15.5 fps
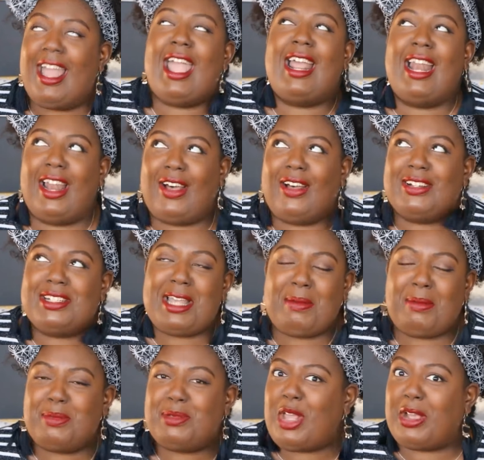A long
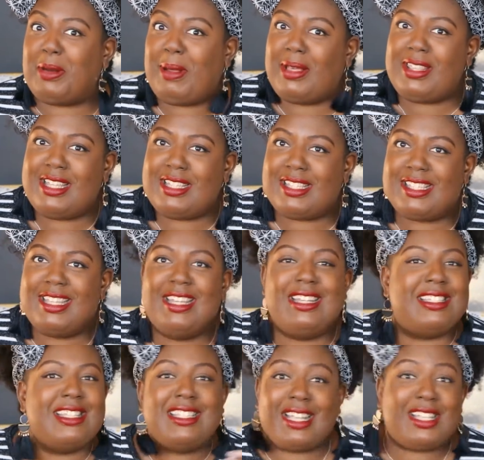time. I've been talking about this
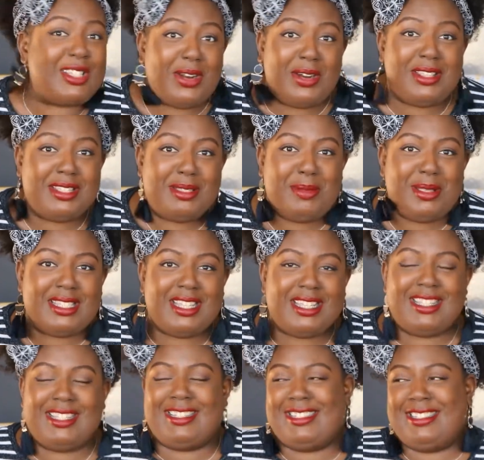since I started this
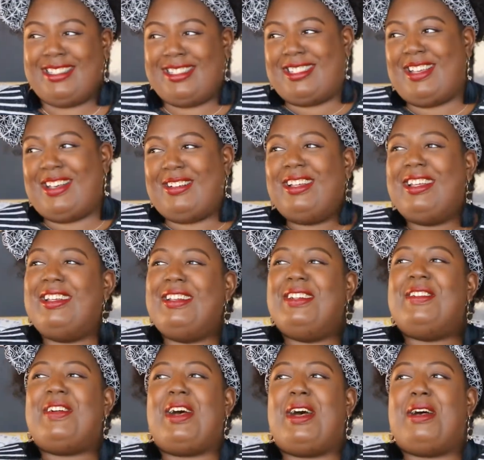business. So
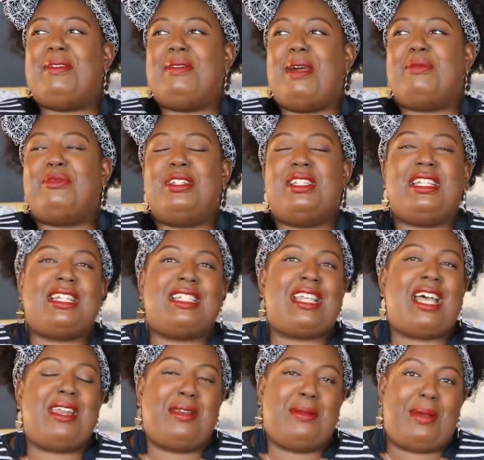I'm really
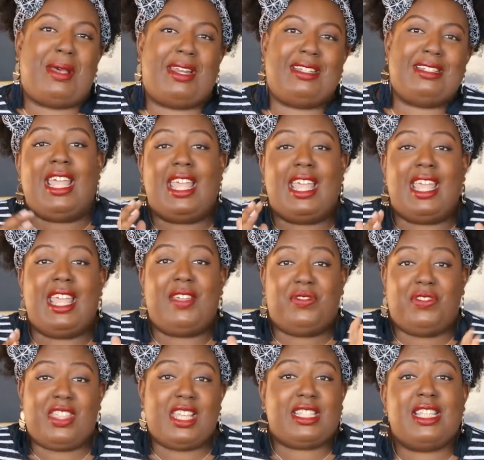excited about it. If
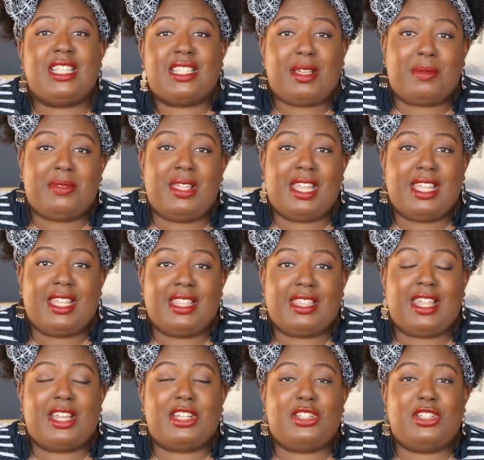this is something
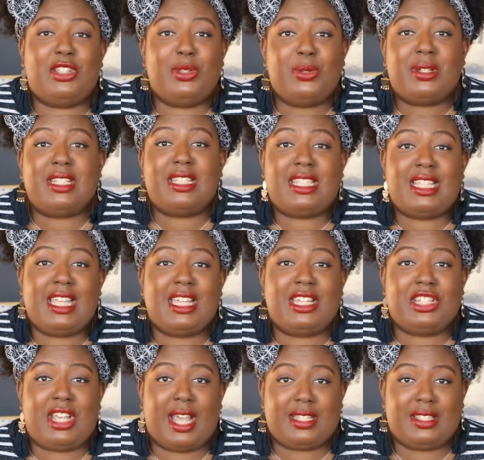that you can see
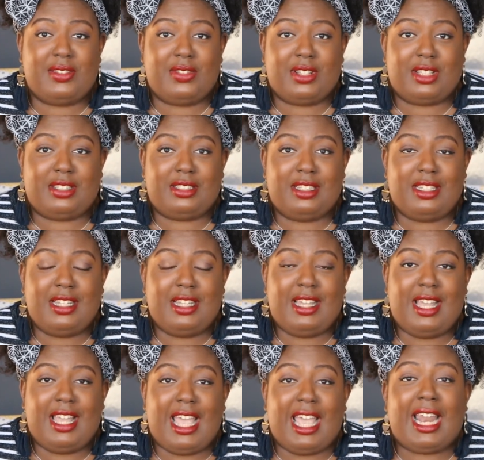in Jacksonville,
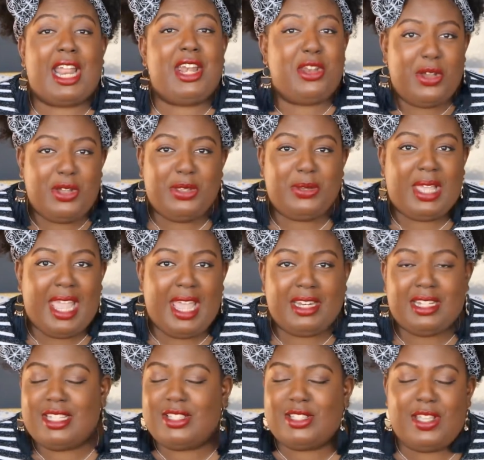and I know you can,
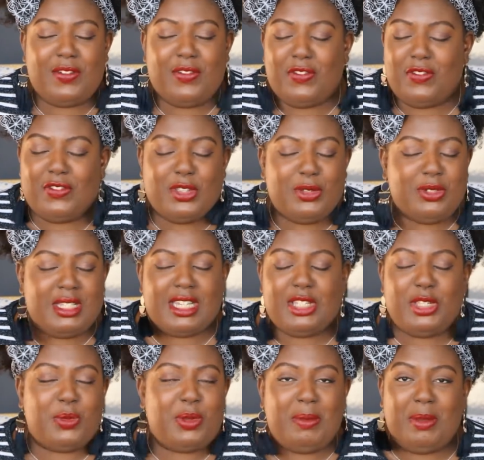because if you
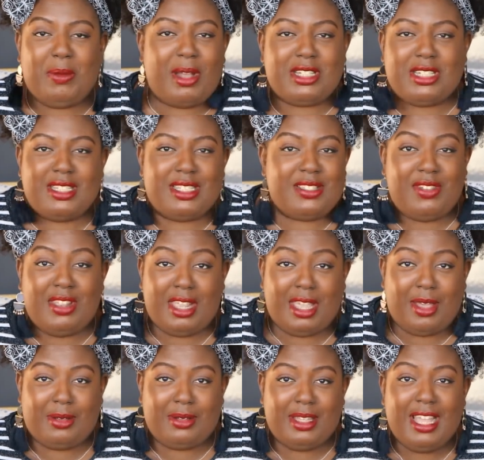didn't, you wouldn't be watching this
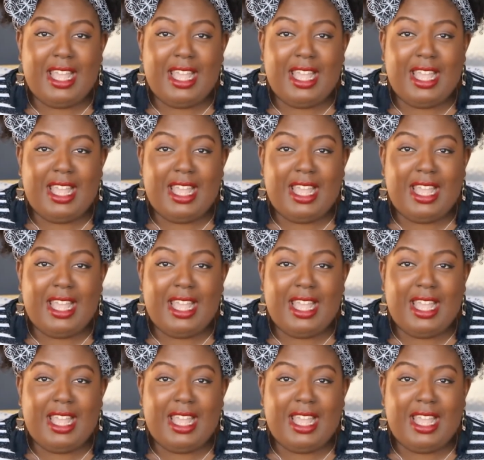video.